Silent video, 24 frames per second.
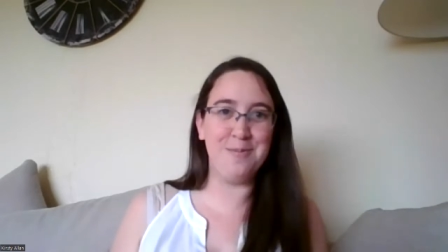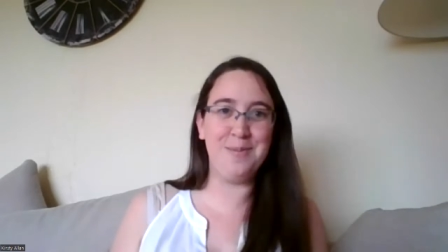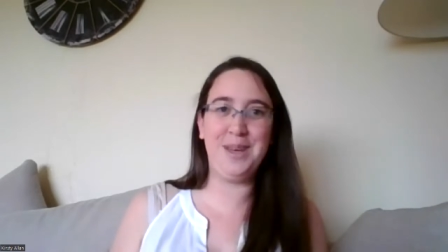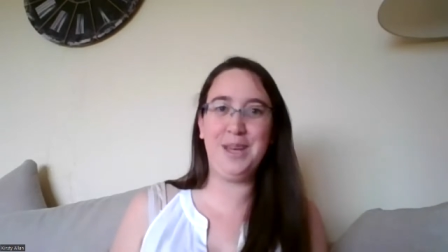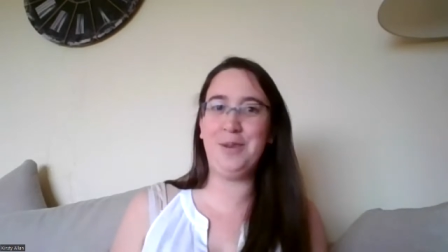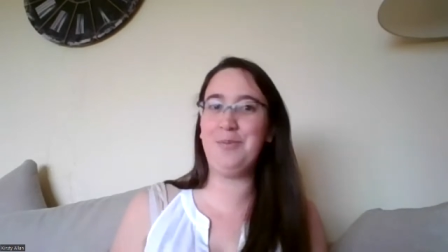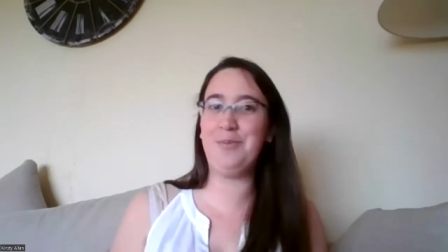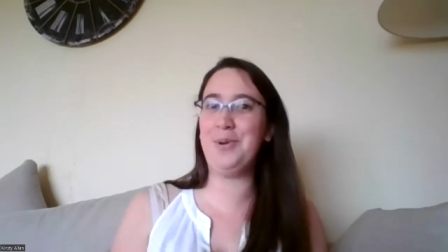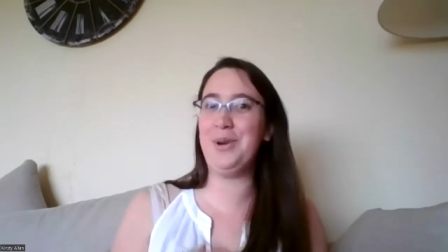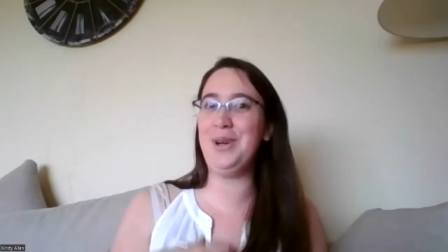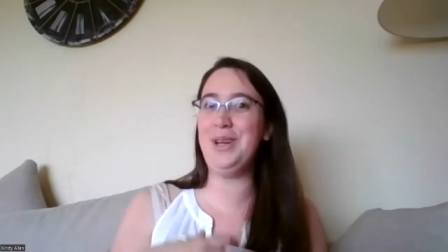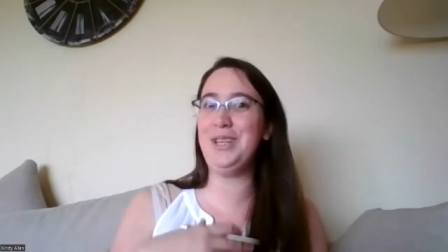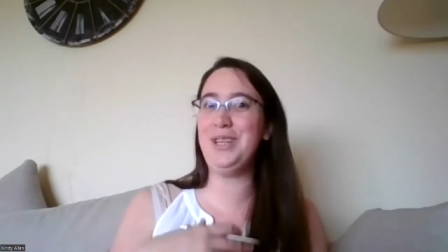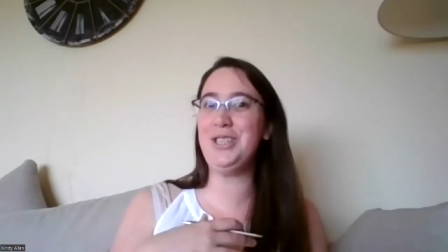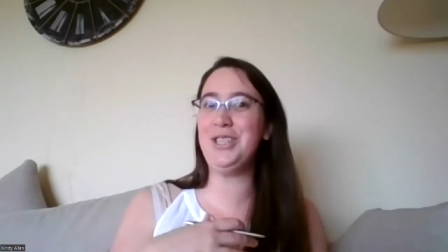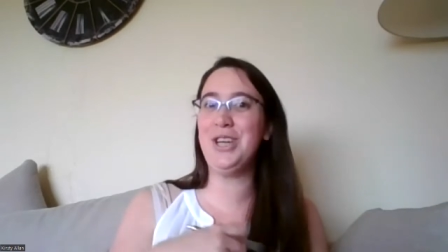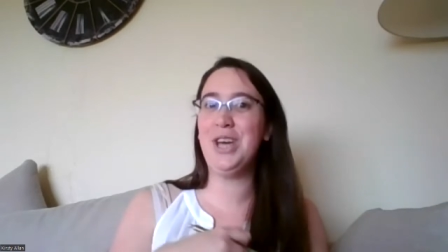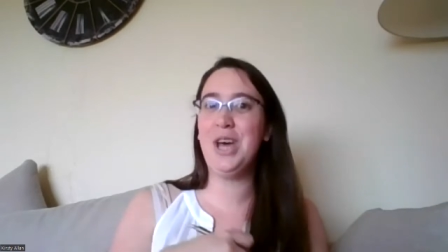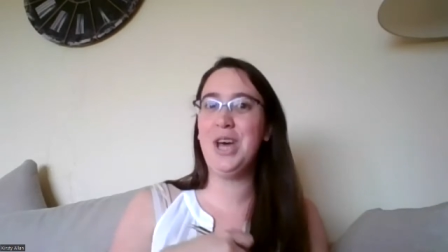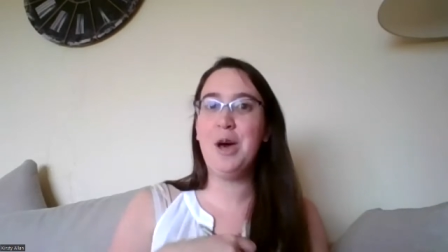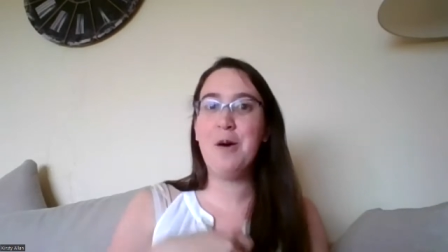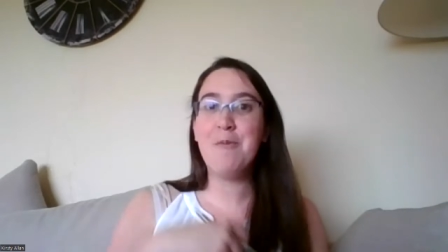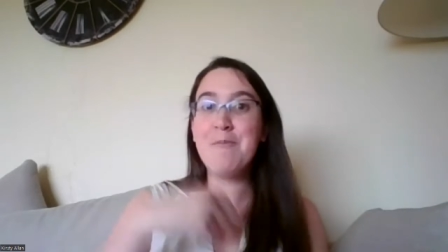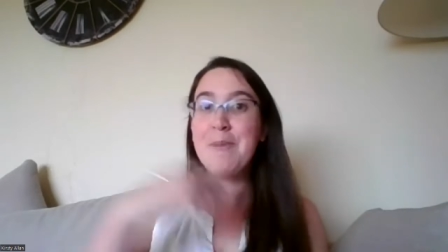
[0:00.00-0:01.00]
he'd preach
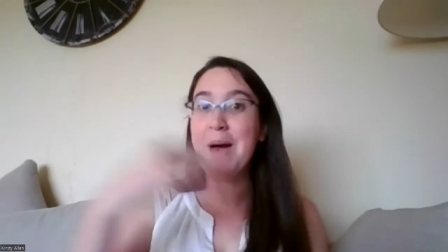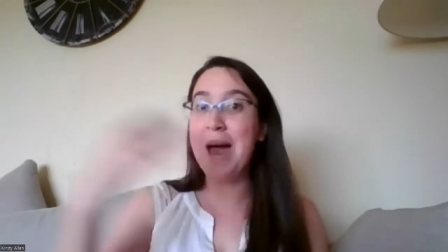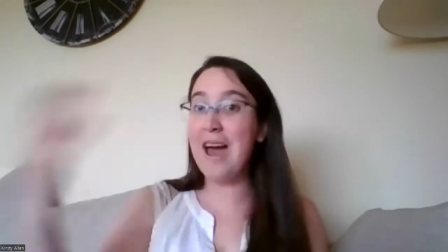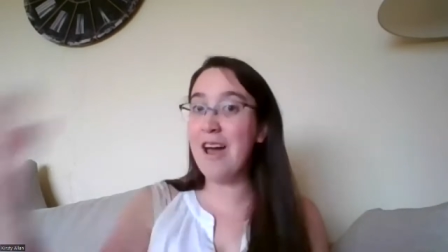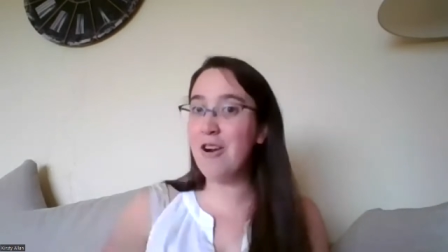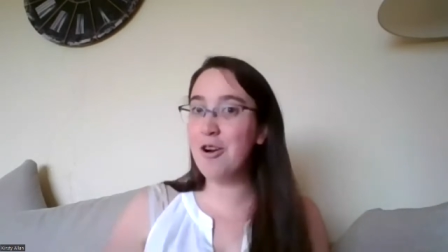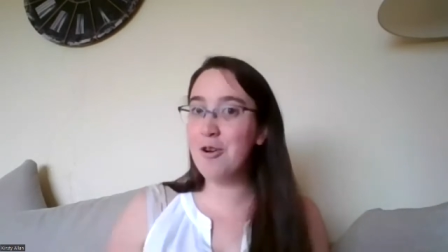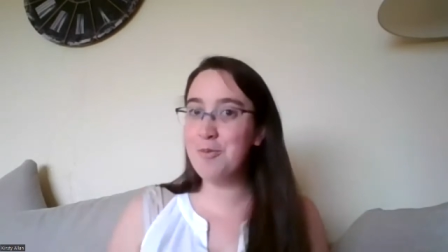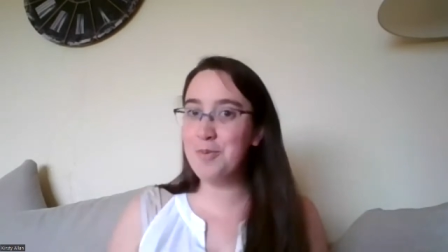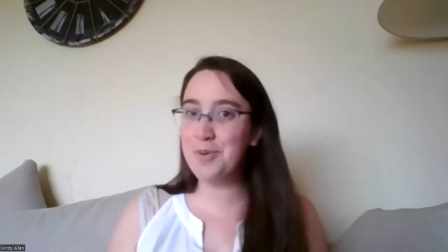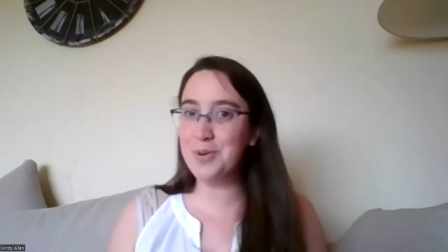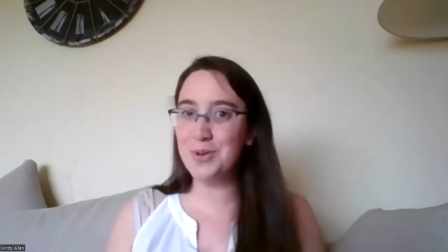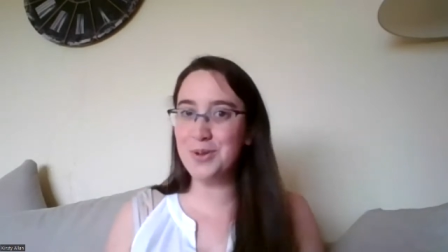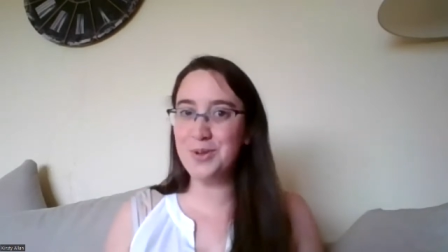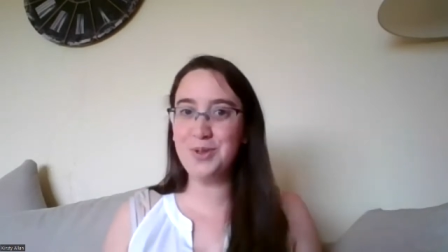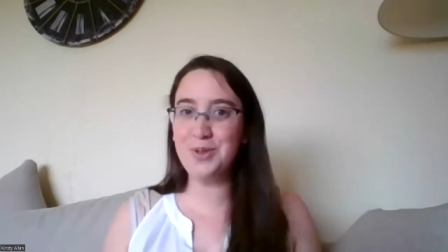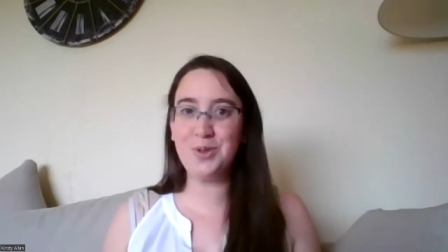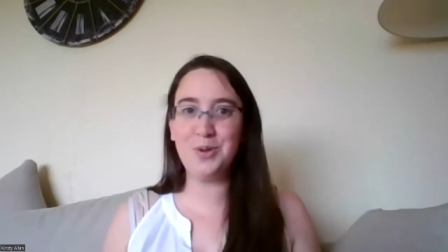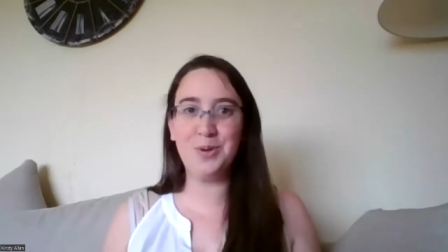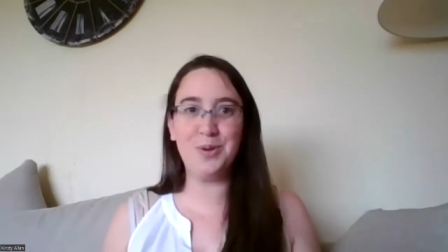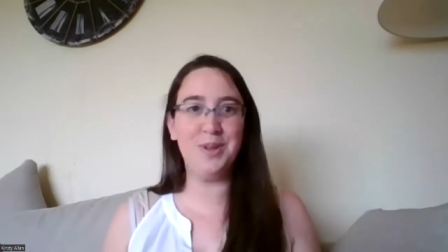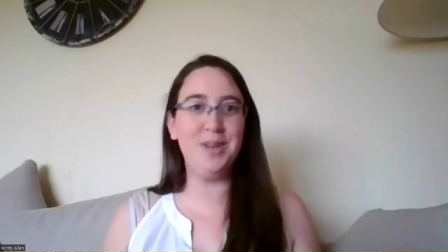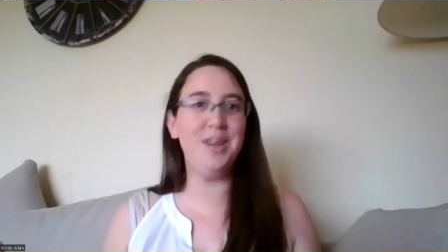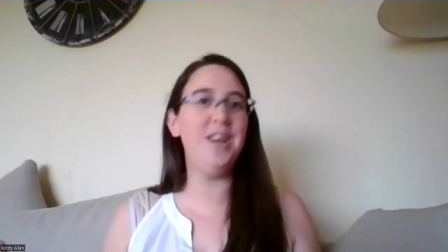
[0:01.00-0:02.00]
parables
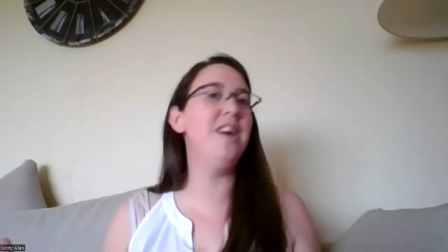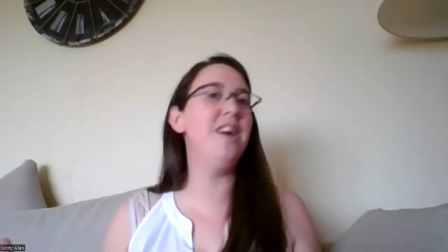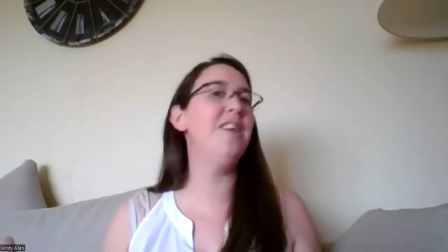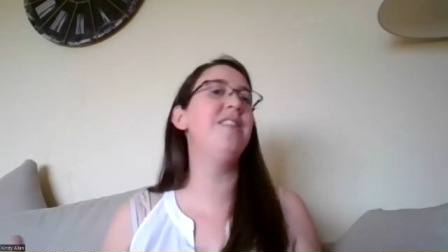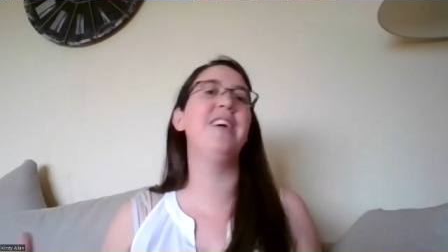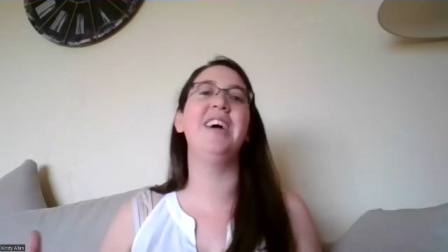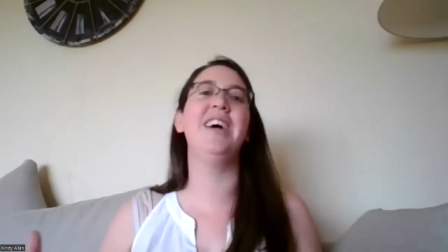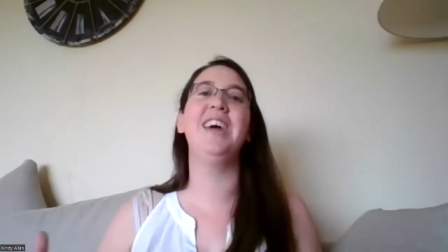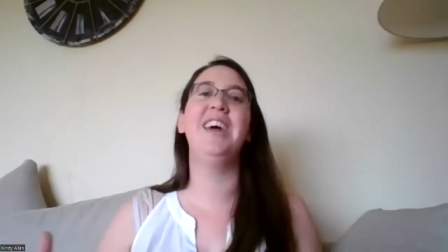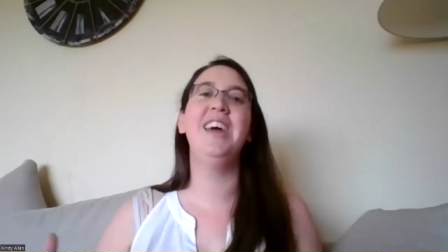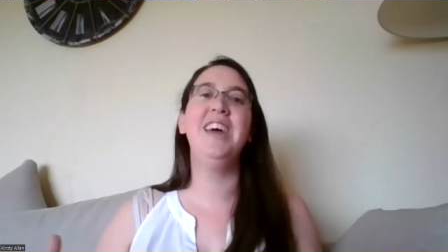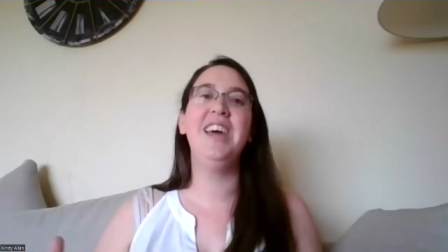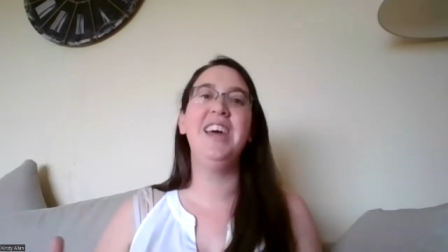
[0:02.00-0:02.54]
to another.